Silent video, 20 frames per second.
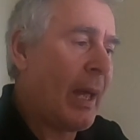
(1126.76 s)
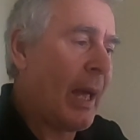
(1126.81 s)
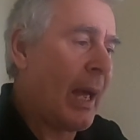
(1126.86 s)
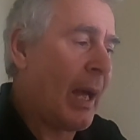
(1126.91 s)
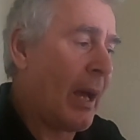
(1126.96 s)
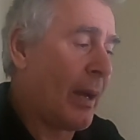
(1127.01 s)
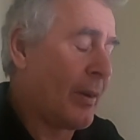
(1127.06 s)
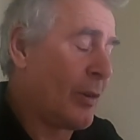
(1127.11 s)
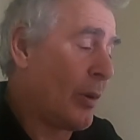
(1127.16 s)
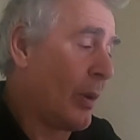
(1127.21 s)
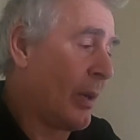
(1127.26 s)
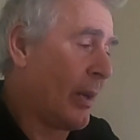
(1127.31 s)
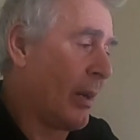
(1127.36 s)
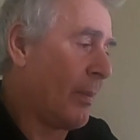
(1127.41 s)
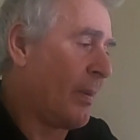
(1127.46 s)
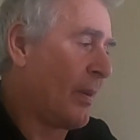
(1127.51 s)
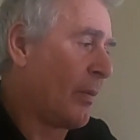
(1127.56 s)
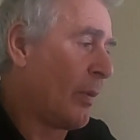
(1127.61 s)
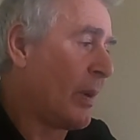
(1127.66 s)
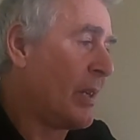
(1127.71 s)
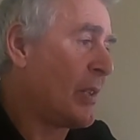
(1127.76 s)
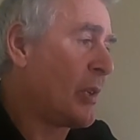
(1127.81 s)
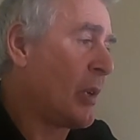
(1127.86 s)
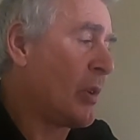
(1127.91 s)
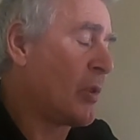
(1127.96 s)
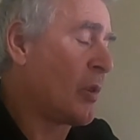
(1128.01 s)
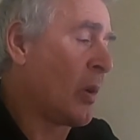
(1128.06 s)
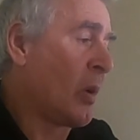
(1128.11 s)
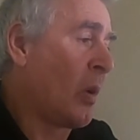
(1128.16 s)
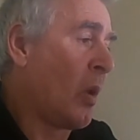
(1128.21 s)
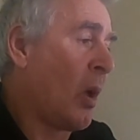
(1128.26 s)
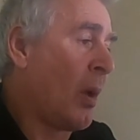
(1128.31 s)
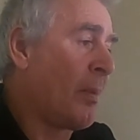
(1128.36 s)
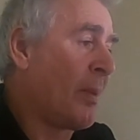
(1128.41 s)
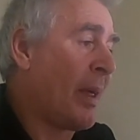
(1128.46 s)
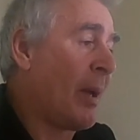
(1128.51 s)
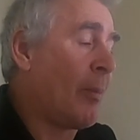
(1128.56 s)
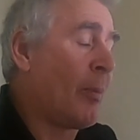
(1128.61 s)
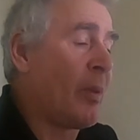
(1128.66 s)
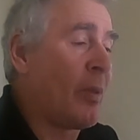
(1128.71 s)
I do a little bit of research online
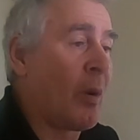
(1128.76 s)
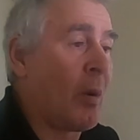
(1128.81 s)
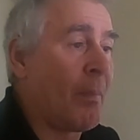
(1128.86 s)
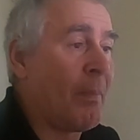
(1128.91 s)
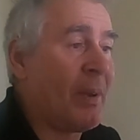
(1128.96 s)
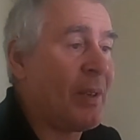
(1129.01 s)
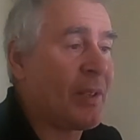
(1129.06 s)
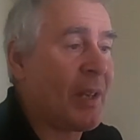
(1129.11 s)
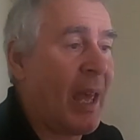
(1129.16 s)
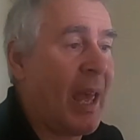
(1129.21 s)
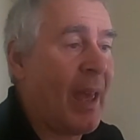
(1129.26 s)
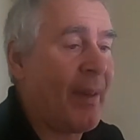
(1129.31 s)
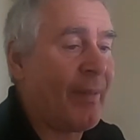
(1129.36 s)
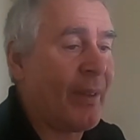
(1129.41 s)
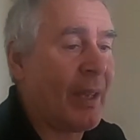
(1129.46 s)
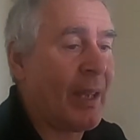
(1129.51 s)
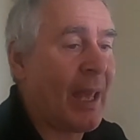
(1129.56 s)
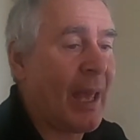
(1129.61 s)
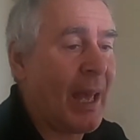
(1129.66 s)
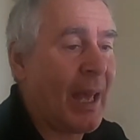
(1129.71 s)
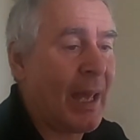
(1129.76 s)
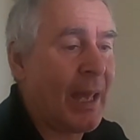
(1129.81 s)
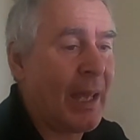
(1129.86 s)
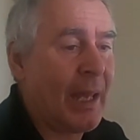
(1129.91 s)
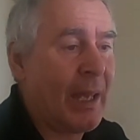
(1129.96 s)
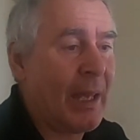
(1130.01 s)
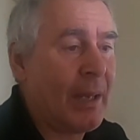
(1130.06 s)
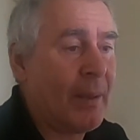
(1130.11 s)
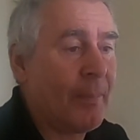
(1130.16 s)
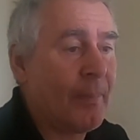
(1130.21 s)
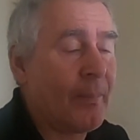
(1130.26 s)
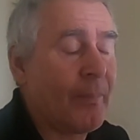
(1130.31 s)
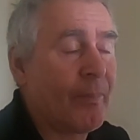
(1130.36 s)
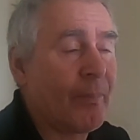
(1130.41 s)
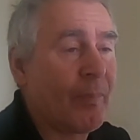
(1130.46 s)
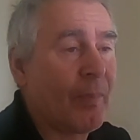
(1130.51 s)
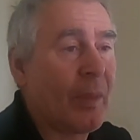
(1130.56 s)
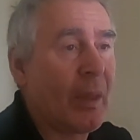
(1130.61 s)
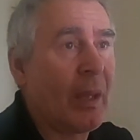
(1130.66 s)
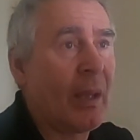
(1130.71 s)
with that, whether I'm better having a
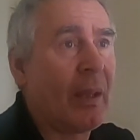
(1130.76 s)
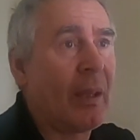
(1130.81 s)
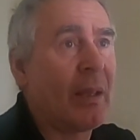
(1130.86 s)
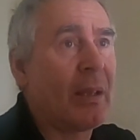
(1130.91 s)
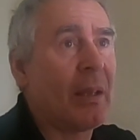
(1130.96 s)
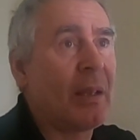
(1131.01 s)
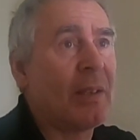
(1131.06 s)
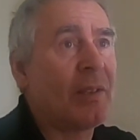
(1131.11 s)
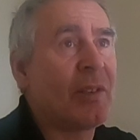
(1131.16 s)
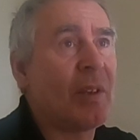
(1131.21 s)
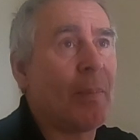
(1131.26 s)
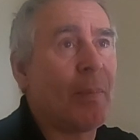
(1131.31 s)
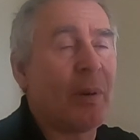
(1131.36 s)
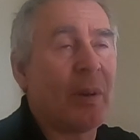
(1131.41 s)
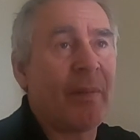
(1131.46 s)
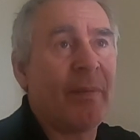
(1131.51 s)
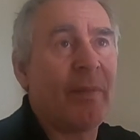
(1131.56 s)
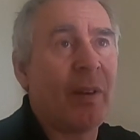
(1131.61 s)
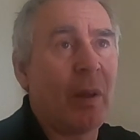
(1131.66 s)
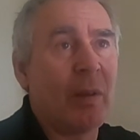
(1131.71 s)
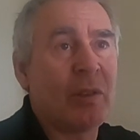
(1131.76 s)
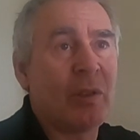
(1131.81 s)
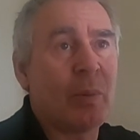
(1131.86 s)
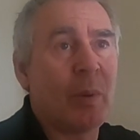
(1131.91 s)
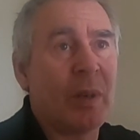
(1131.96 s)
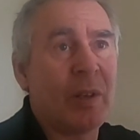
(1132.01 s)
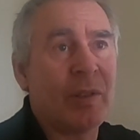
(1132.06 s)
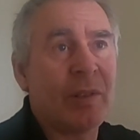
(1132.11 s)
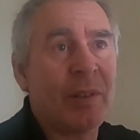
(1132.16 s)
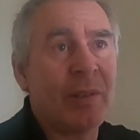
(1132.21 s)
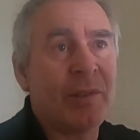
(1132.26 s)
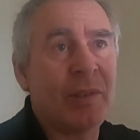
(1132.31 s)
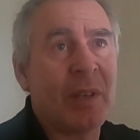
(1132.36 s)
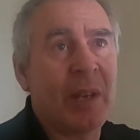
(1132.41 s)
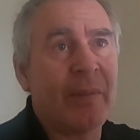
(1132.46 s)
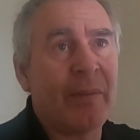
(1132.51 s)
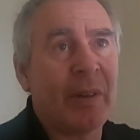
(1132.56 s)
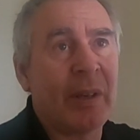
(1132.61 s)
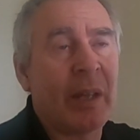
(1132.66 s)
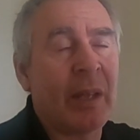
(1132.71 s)
separate float switch
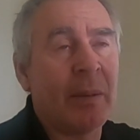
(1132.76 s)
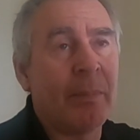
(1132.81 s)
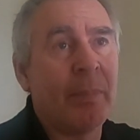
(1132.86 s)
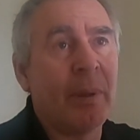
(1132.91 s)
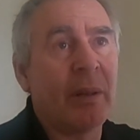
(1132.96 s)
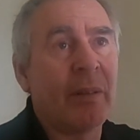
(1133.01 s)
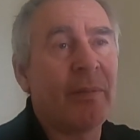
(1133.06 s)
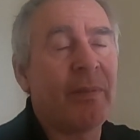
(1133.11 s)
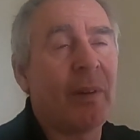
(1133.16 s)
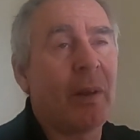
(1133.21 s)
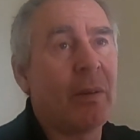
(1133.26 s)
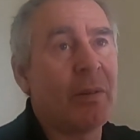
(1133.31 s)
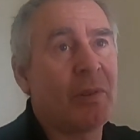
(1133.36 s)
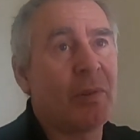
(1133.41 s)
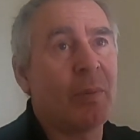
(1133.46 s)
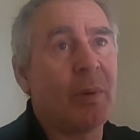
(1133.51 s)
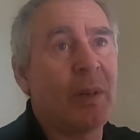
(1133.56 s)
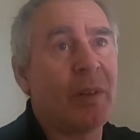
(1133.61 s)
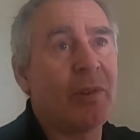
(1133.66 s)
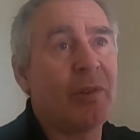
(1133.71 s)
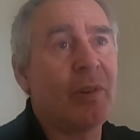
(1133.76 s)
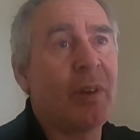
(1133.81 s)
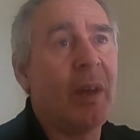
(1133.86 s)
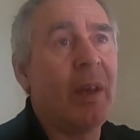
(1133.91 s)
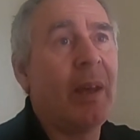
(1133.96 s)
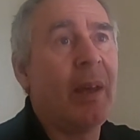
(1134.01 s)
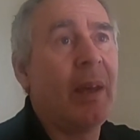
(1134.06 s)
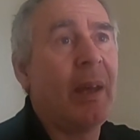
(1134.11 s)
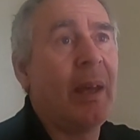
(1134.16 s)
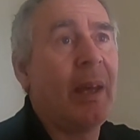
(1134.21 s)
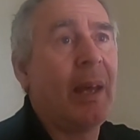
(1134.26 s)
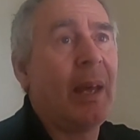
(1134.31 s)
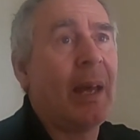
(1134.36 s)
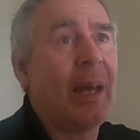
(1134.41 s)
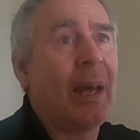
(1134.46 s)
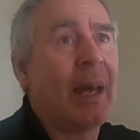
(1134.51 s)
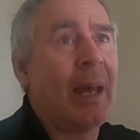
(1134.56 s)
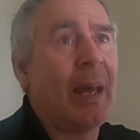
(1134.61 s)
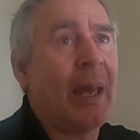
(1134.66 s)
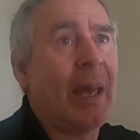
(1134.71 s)
instead of an inbuilt float switch,
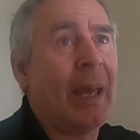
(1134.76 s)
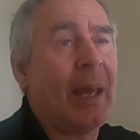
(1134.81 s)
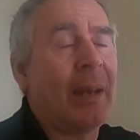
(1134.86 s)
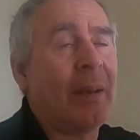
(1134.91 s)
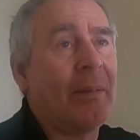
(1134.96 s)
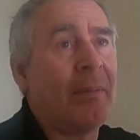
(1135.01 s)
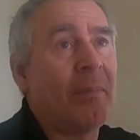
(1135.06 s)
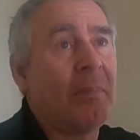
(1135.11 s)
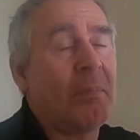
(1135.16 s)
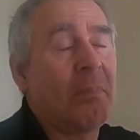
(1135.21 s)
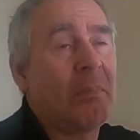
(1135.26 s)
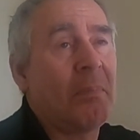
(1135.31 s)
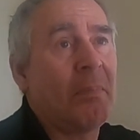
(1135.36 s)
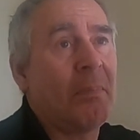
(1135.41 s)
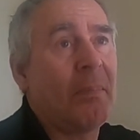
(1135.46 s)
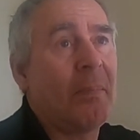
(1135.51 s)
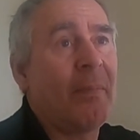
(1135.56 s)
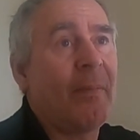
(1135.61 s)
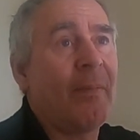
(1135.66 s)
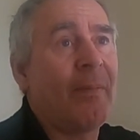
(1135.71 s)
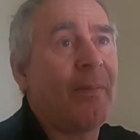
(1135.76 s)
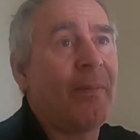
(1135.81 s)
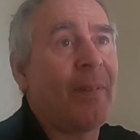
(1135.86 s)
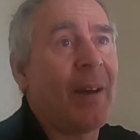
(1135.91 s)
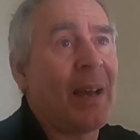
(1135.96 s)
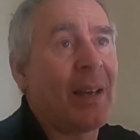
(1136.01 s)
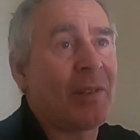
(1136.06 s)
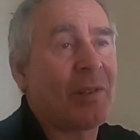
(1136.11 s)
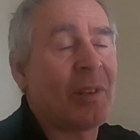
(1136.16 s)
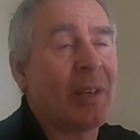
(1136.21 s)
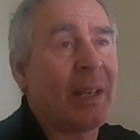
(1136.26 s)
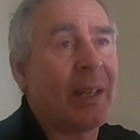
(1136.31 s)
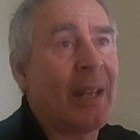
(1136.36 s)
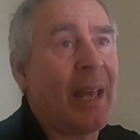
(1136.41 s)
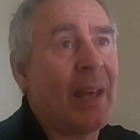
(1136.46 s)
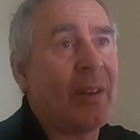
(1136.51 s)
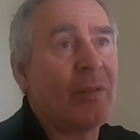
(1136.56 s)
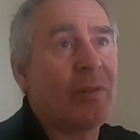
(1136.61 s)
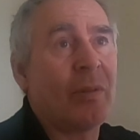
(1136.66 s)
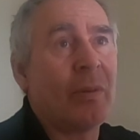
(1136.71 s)
and fastening
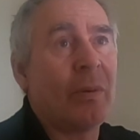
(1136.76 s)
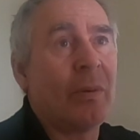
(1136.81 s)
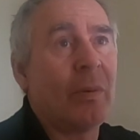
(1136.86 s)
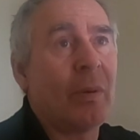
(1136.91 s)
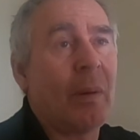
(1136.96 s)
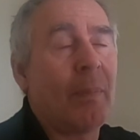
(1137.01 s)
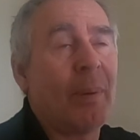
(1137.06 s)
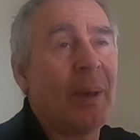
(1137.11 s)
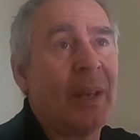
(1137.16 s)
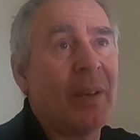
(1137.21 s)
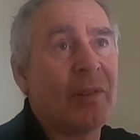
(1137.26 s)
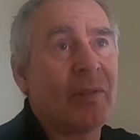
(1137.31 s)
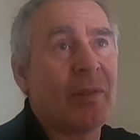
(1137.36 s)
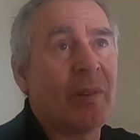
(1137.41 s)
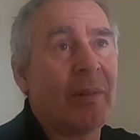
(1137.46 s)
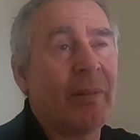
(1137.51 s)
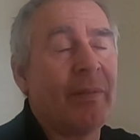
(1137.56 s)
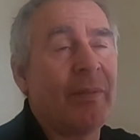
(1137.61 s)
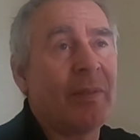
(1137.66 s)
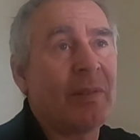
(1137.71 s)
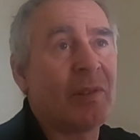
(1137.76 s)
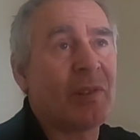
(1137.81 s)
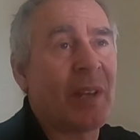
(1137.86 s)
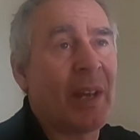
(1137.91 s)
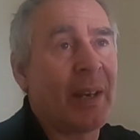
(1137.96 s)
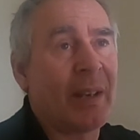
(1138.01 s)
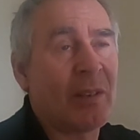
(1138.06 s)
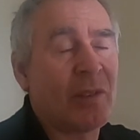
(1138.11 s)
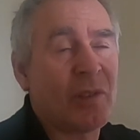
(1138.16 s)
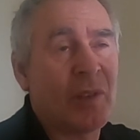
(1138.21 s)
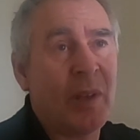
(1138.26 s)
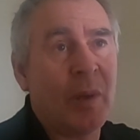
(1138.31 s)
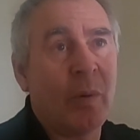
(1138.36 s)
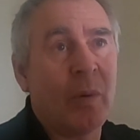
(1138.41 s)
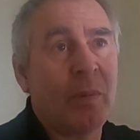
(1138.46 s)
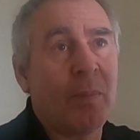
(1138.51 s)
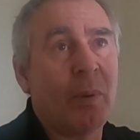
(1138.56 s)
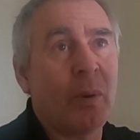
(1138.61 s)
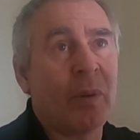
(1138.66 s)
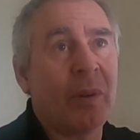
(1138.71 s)
that to a piece of stainless steel
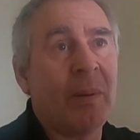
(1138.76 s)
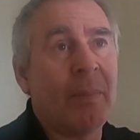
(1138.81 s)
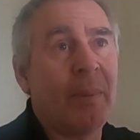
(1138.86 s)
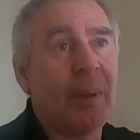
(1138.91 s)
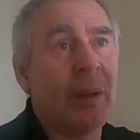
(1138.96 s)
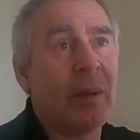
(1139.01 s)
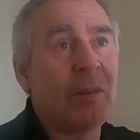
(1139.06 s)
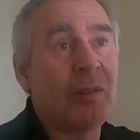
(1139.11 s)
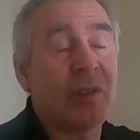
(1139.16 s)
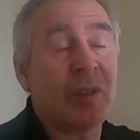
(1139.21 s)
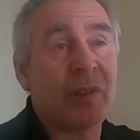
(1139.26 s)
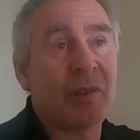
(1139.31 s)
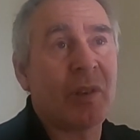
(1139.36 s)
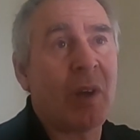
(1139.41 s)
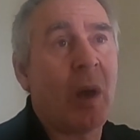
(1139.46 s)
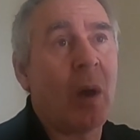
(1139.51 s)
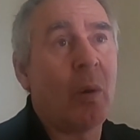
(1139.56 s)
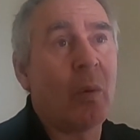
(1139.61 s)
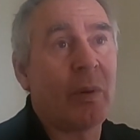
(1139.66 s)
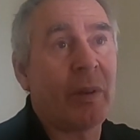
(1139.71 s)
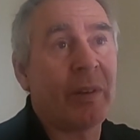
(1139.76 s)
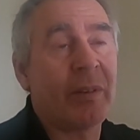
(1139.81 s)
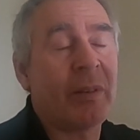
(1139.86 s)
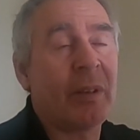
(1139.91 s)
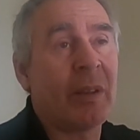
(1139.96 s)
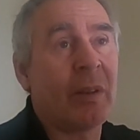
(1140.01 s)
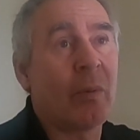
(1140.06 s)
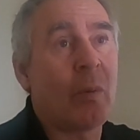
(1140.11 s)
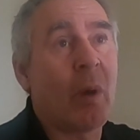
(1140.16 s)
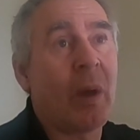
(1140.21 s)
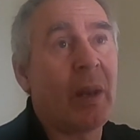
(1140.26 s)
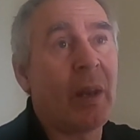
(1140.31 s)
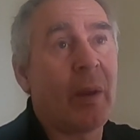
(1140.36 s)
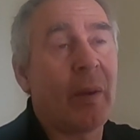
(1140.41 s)
to put in the bilge just to hold it in the right